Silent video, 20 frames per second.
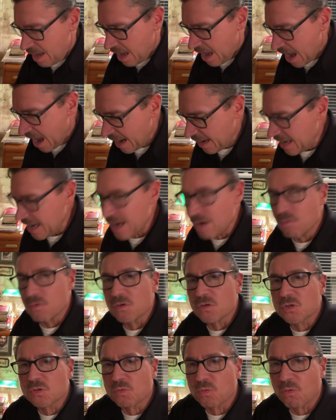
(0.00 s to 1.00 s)
and he
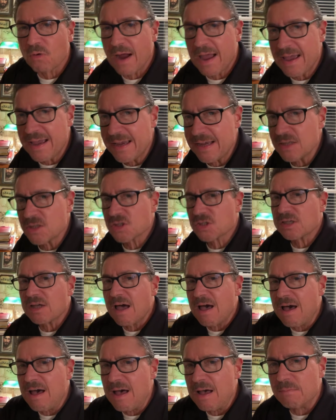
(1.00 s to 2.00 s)
was raised
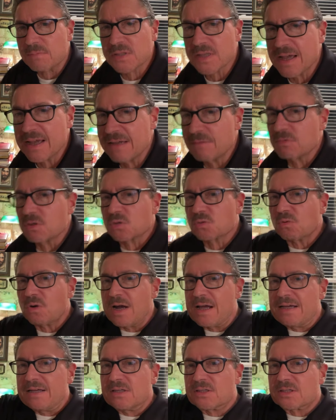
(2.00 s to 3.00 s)
up. Say, so he was
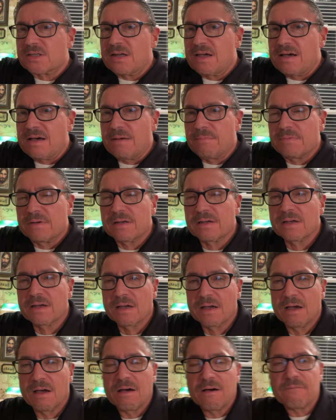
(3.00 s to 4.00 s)
raised up
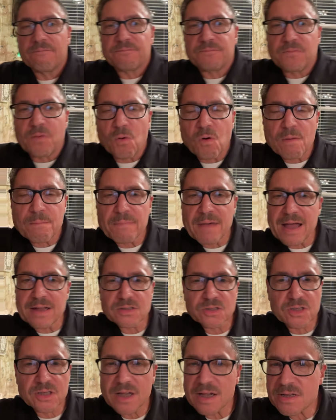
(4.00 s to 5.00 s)
for my
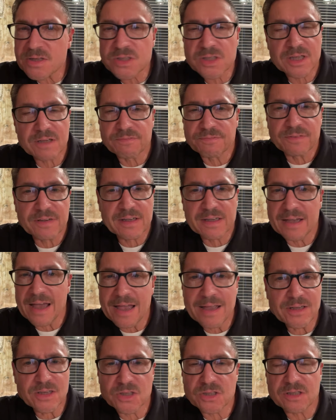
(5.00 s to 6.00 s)

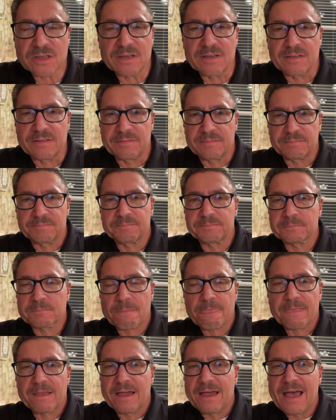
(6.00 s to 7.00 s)
justification.
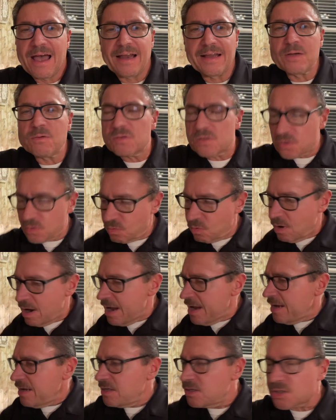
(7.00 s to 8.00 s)
How he was
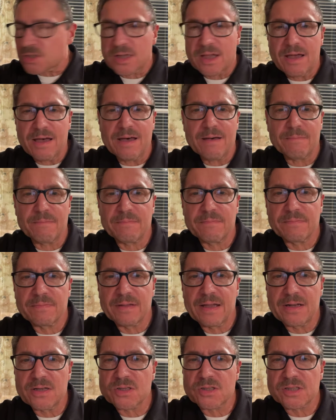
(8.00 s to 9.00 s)
raised up
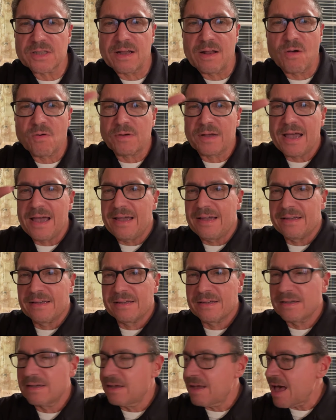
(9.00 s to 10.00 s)
and said, Okay,
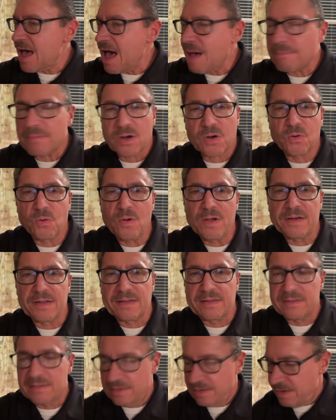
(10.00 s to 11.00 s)
I'm
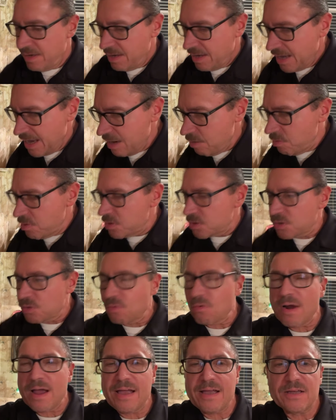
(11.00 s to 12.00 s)
acquitted. He was
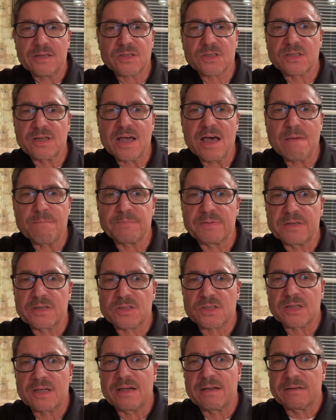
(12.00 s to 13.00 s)
raised up and
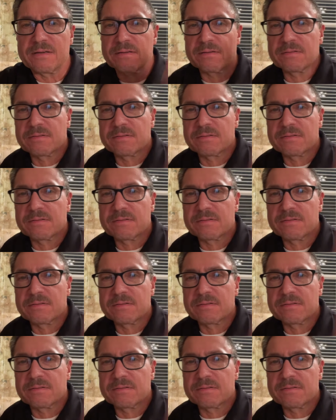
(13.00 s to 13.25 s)
said,